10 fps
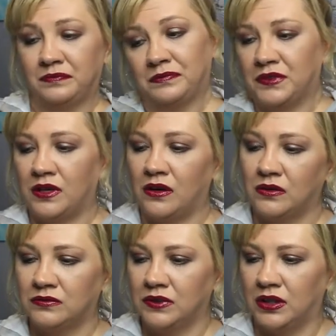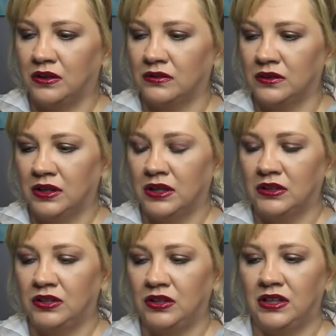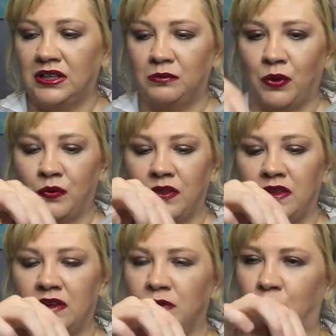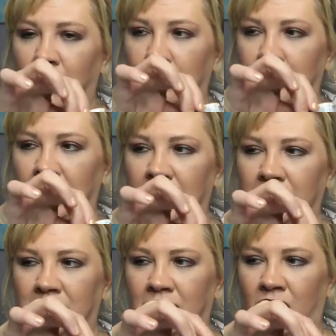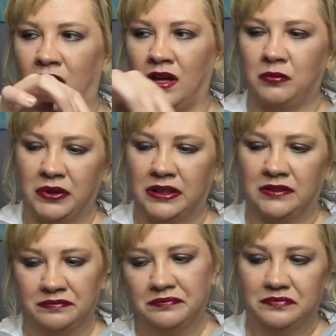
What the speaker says: So, you know, do you need both of these? Probably not, but